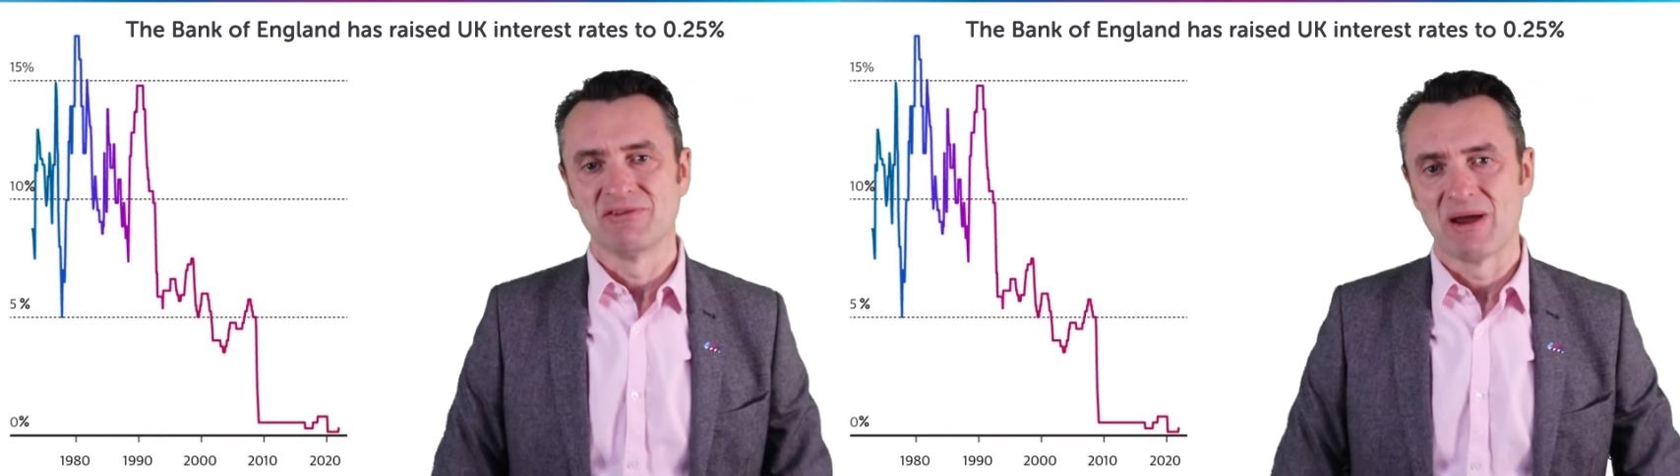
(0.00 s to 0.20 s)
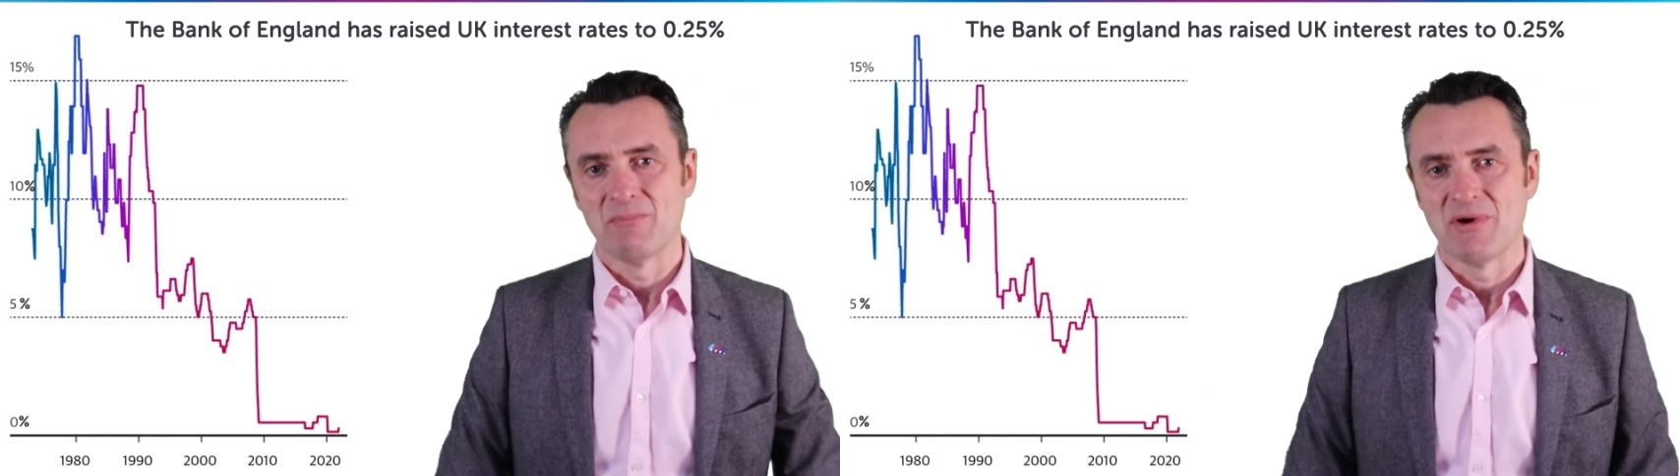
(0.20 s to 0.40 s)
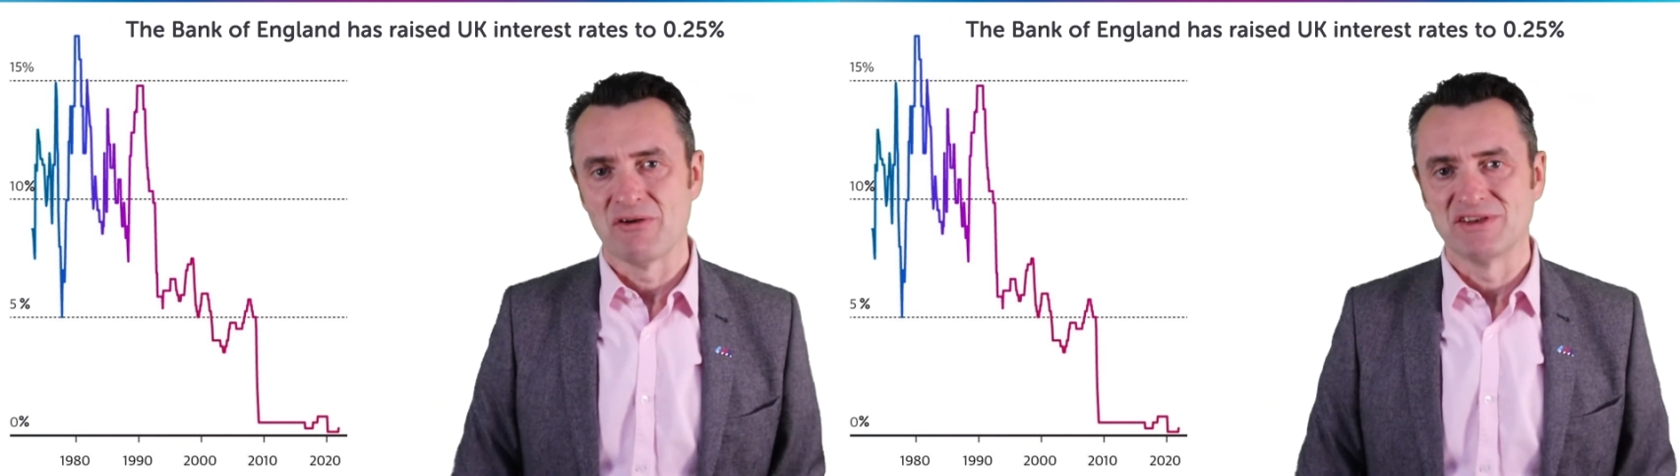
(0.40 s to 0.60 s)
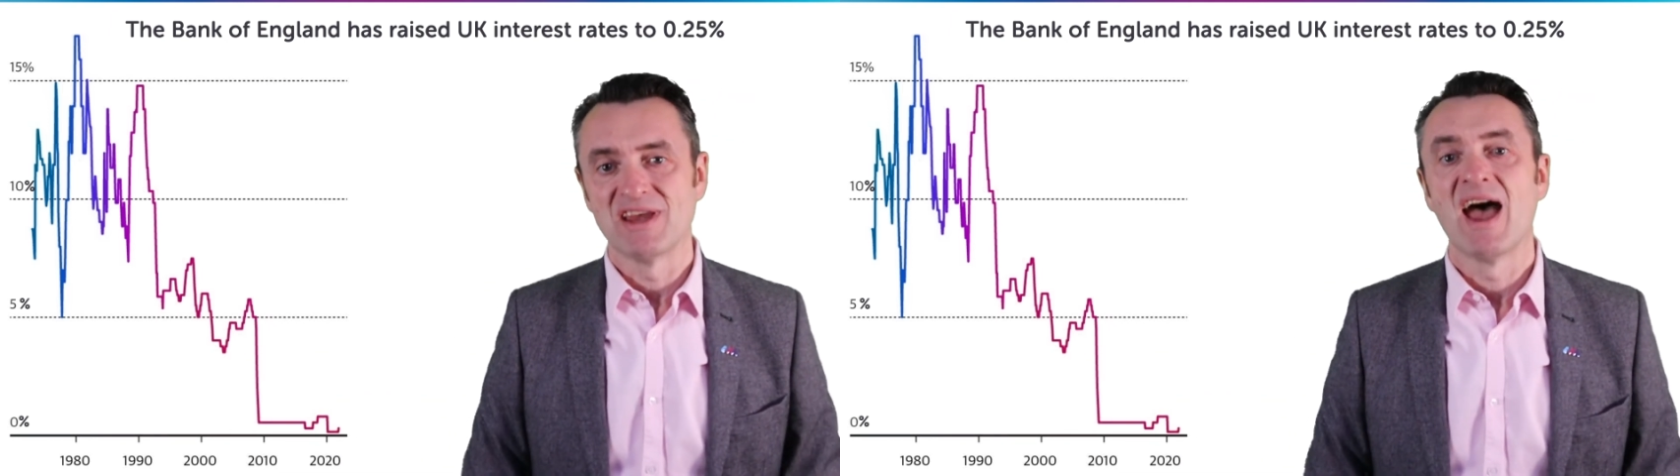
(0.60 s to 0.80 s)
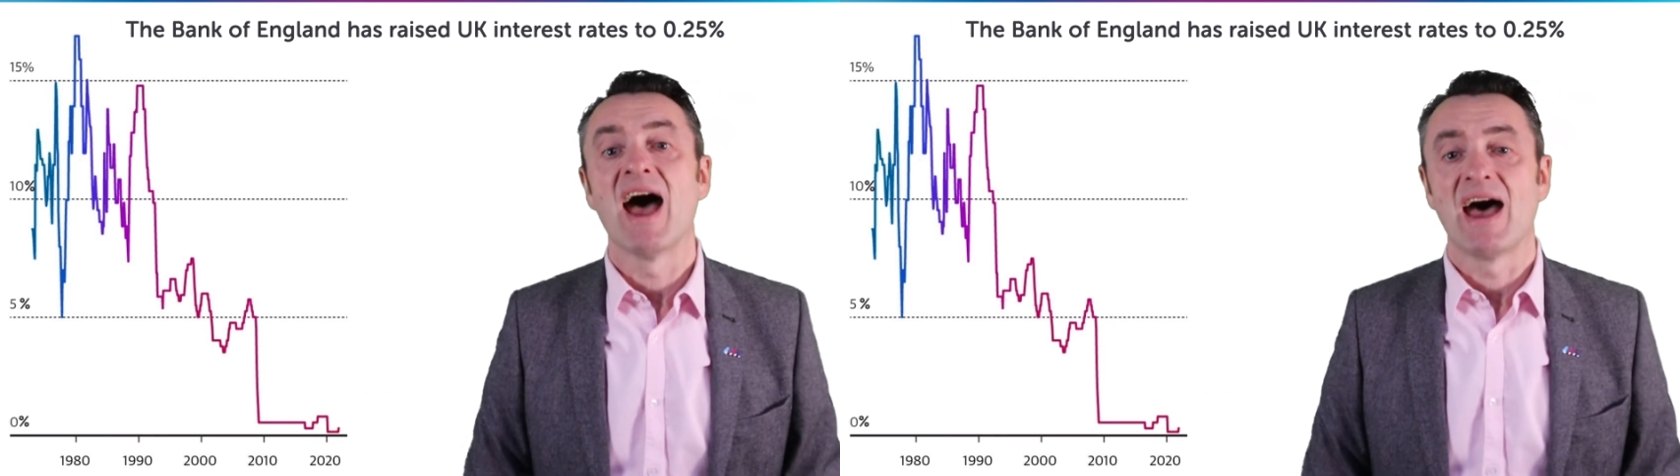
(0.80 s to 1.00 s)
and grandparents
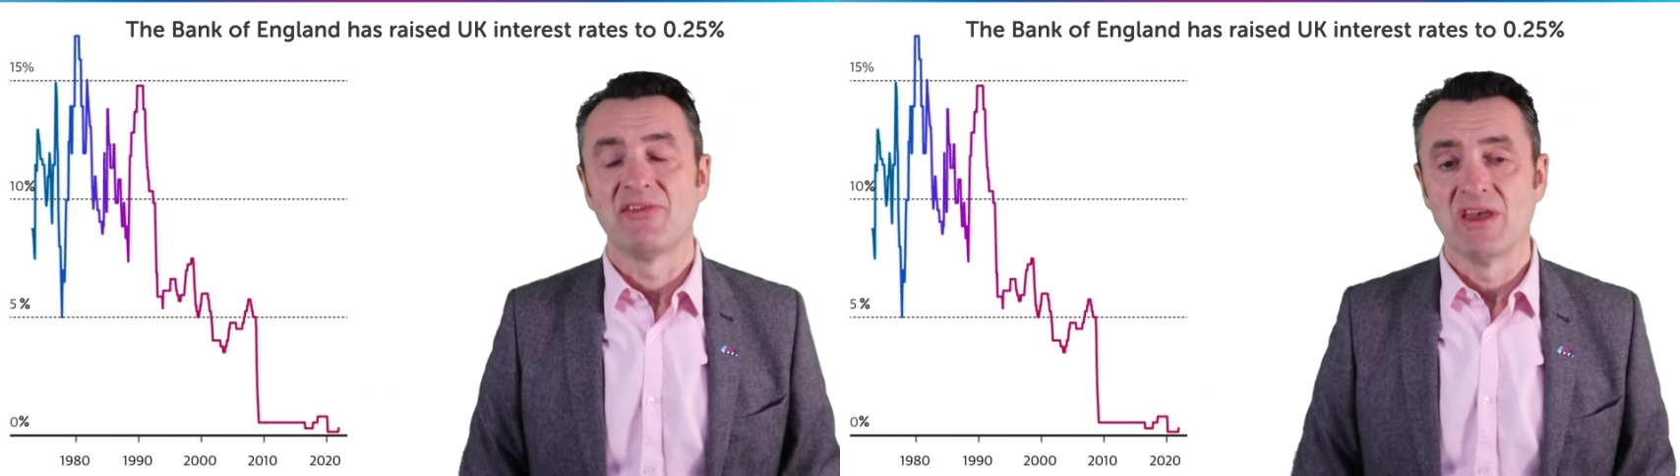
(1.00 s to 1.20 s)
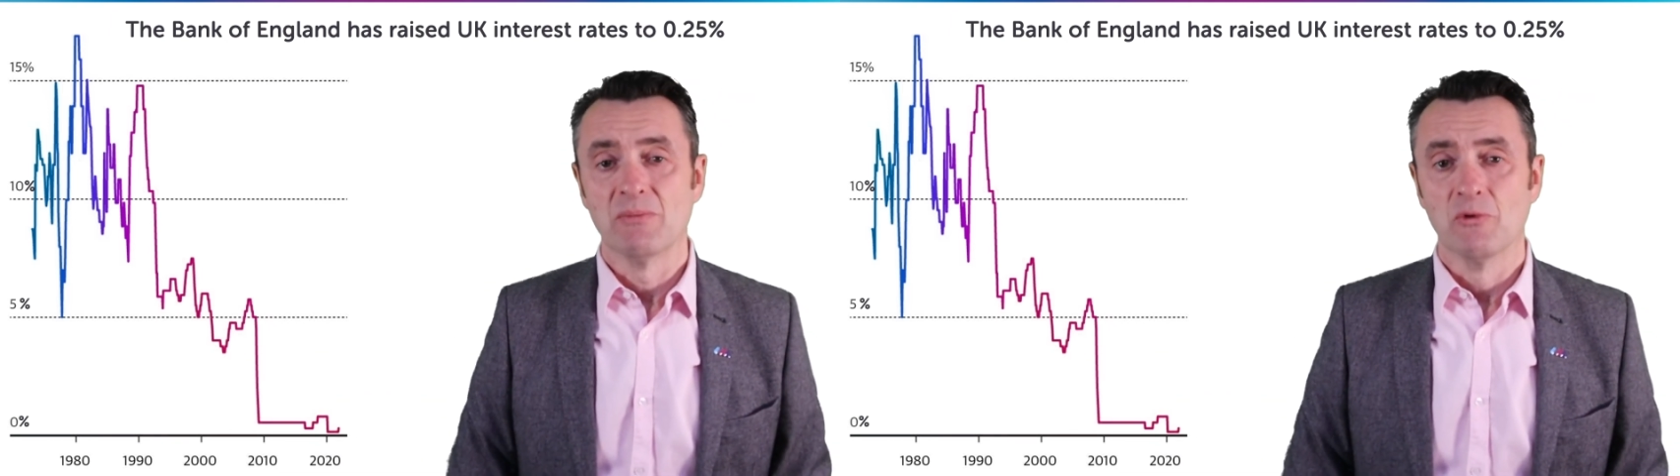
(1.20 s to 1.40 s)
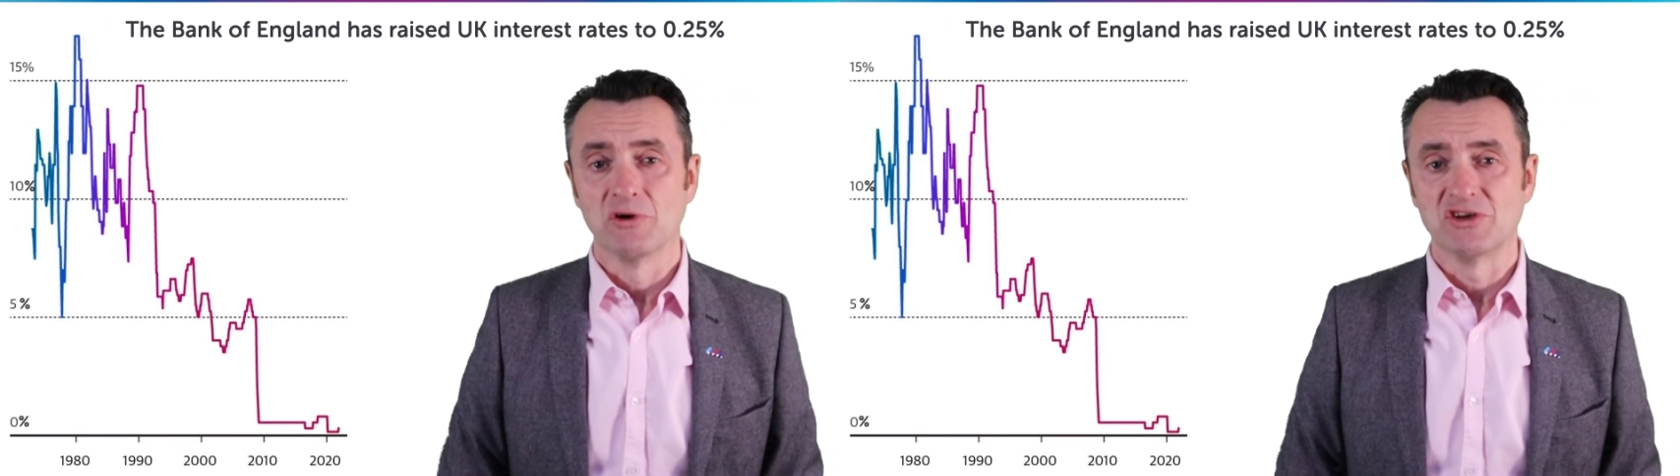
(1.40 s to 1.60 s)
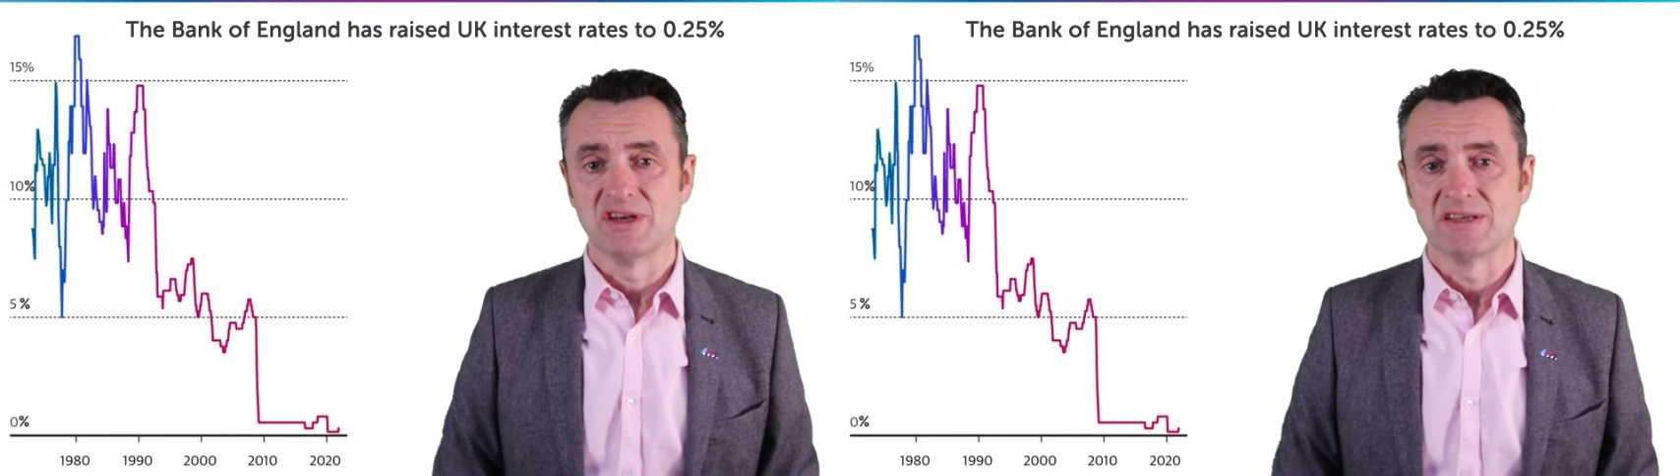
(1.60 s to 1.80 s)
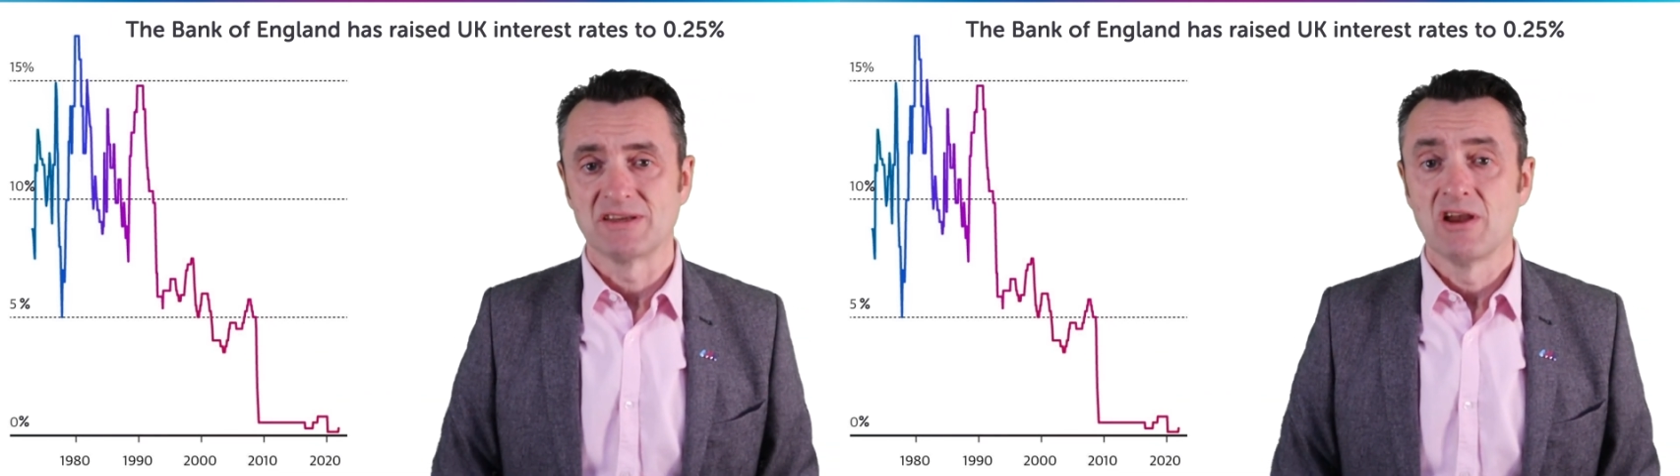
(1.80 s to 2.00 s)
had their
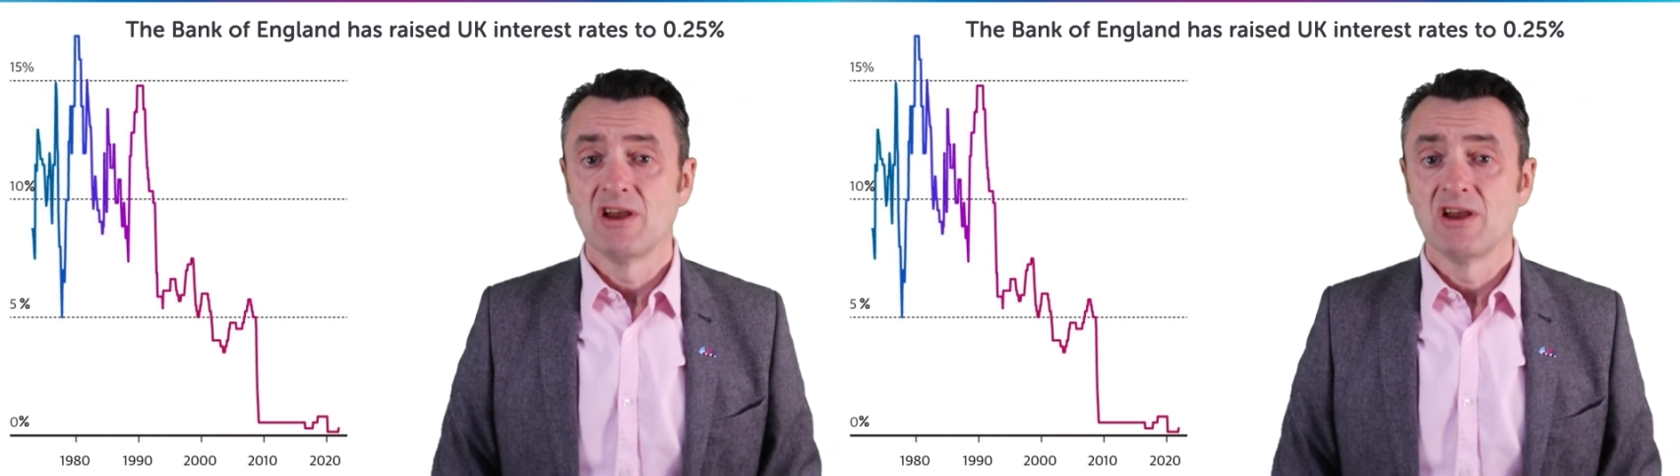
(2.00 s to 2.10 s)
mortgages.